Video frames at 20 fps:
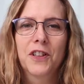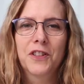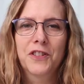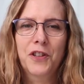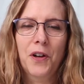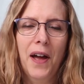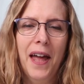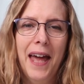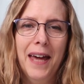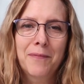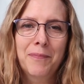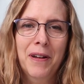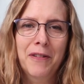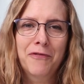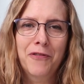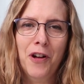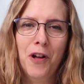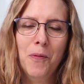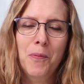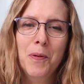So I had my
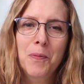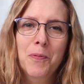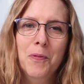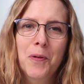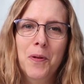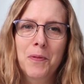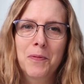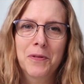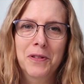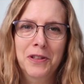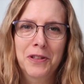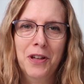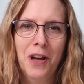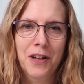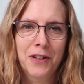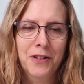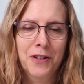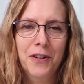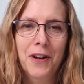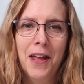follow-up appointment with
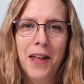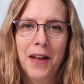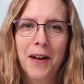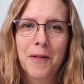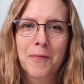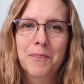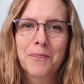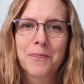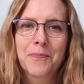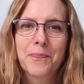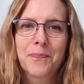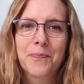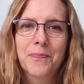Dr. M.